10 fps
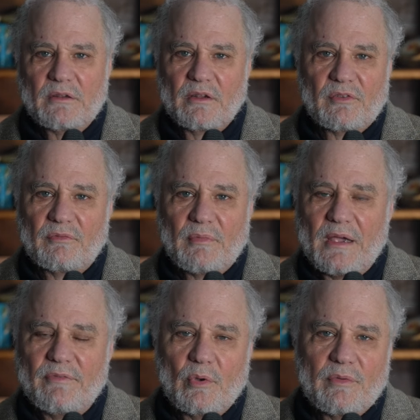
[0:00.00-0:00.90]
Does, in
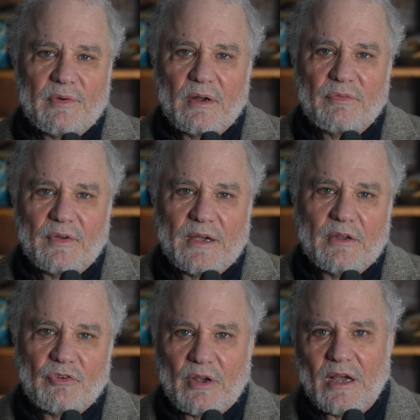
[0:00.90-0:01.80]
my view, a very
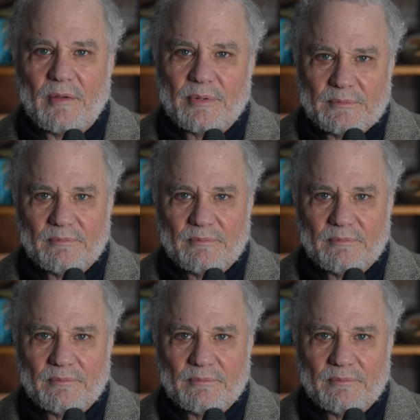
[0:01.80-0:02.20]
fine job.